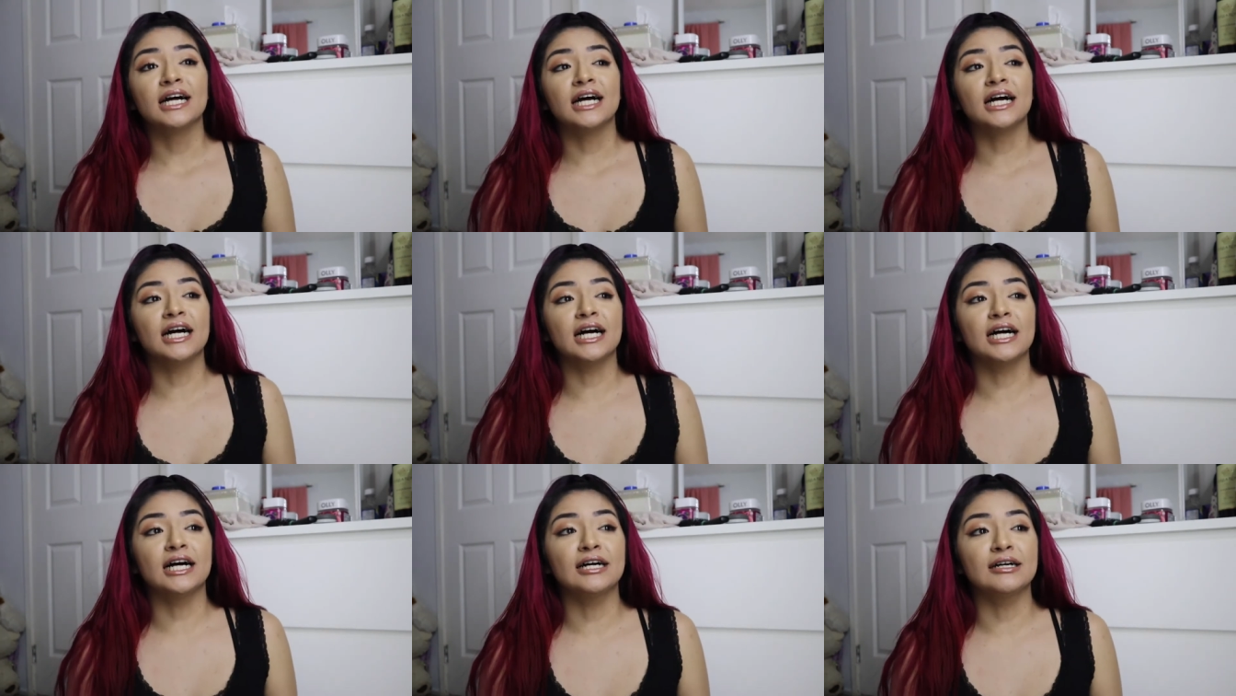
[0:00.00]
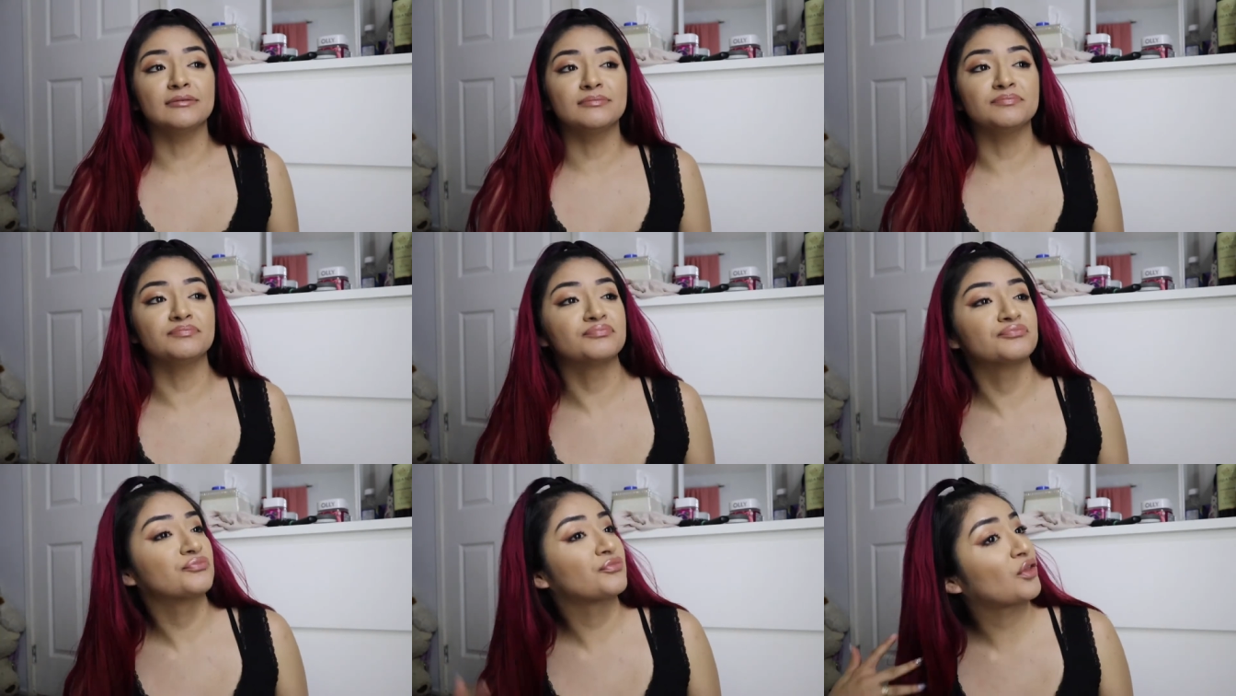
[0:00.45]

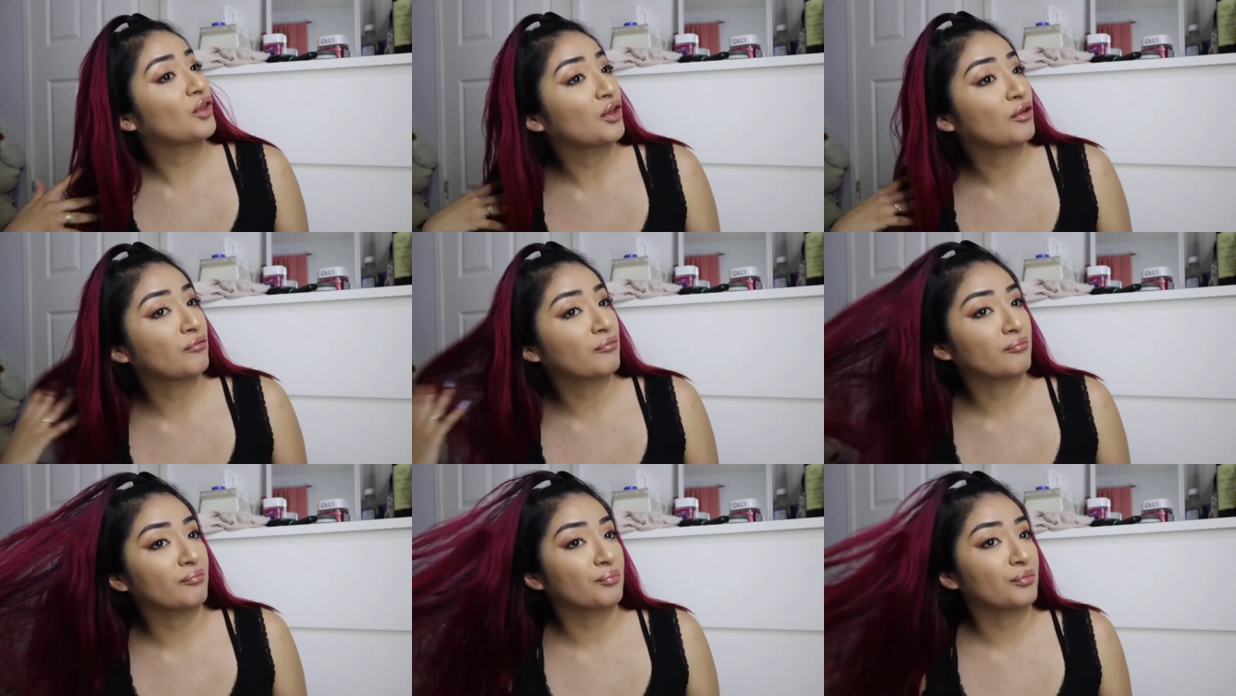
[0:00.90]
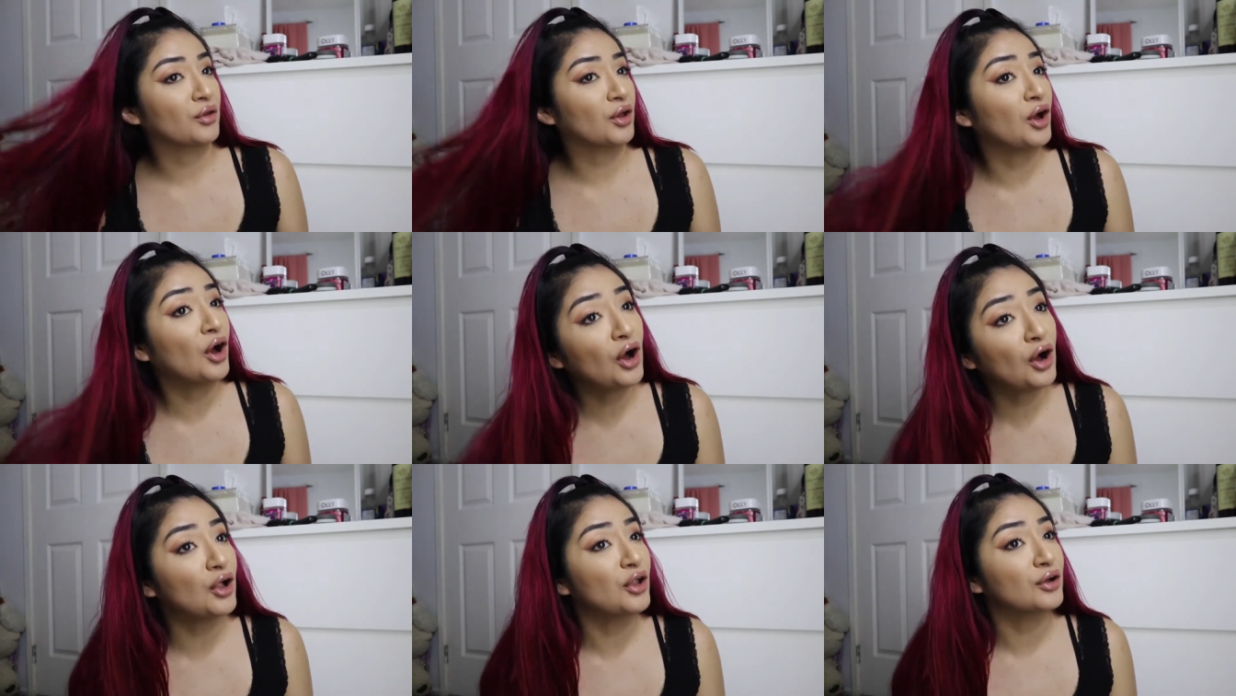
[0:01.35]
um,
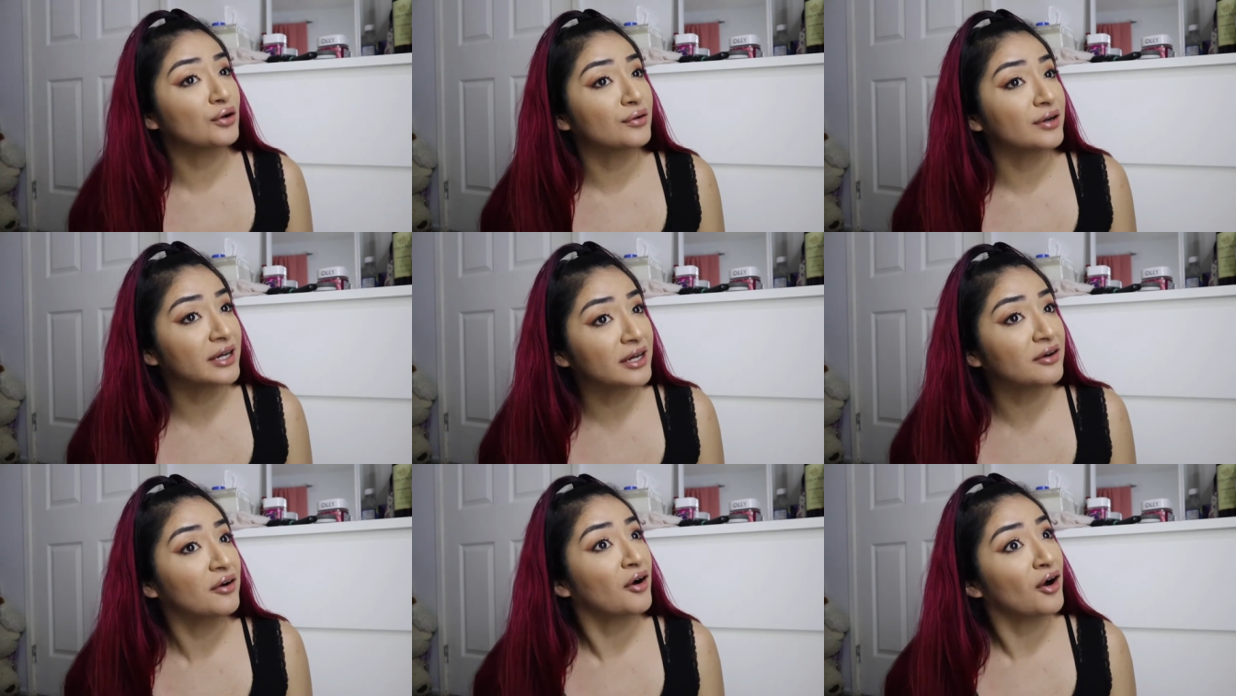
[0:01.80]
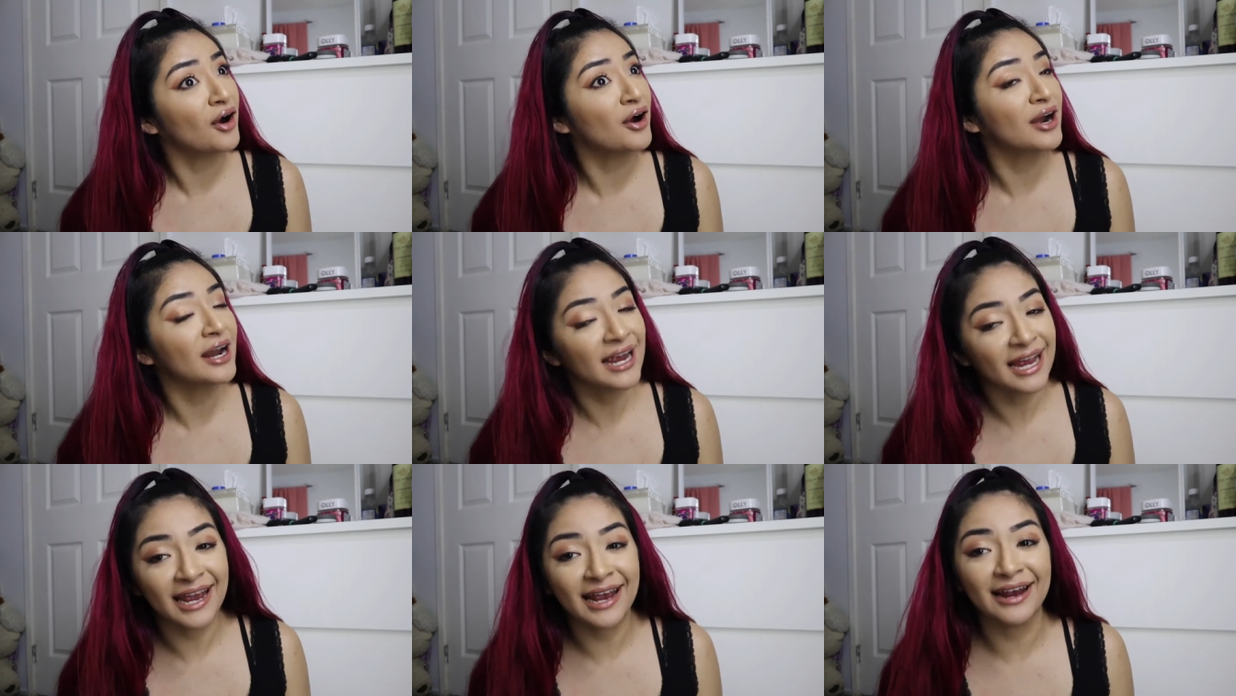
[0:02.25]
coloring
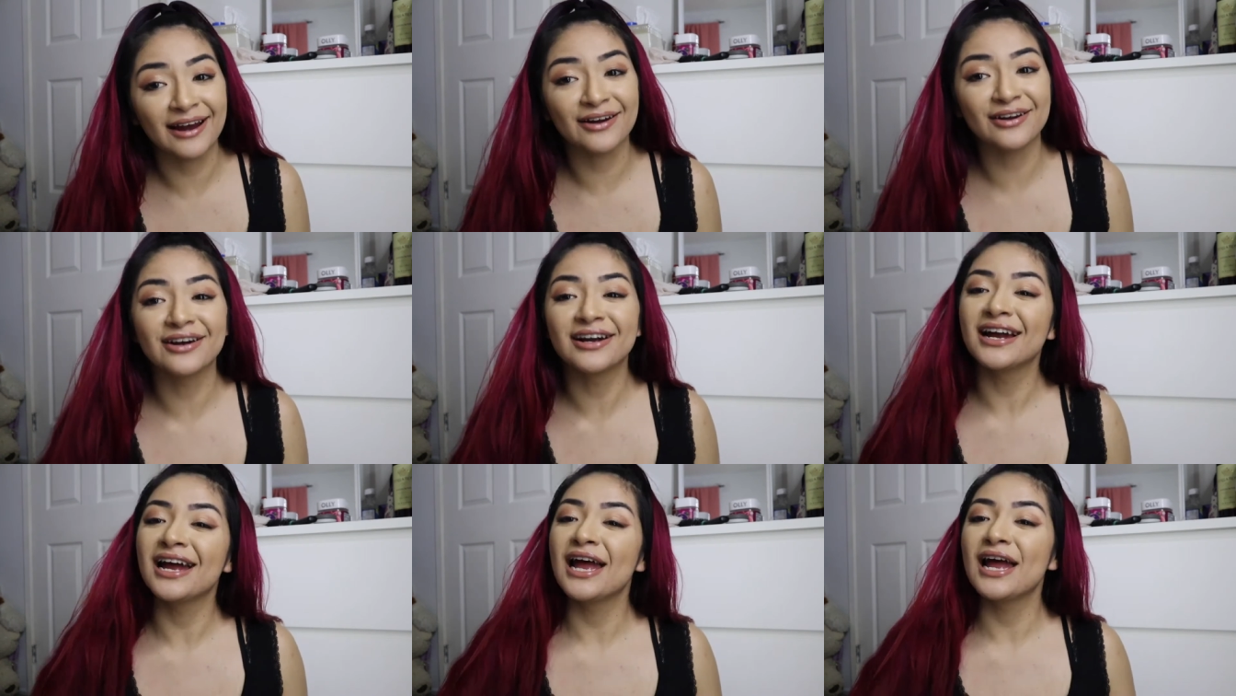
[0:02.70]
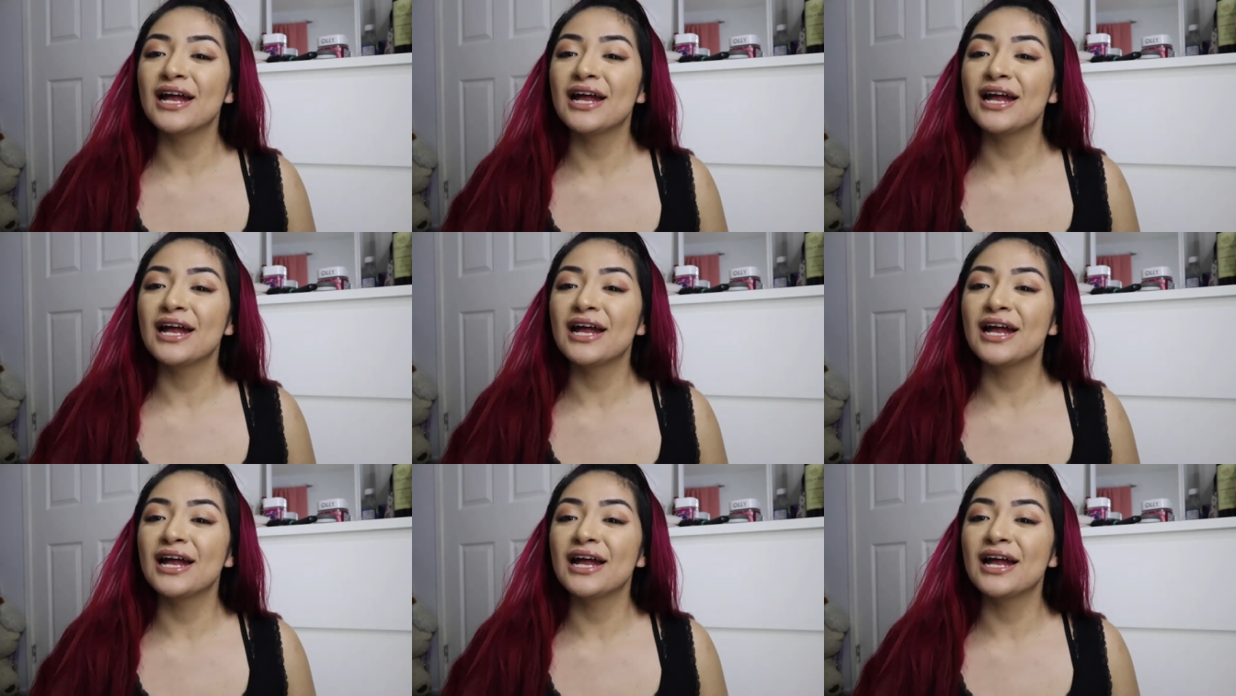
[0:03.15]
our hair.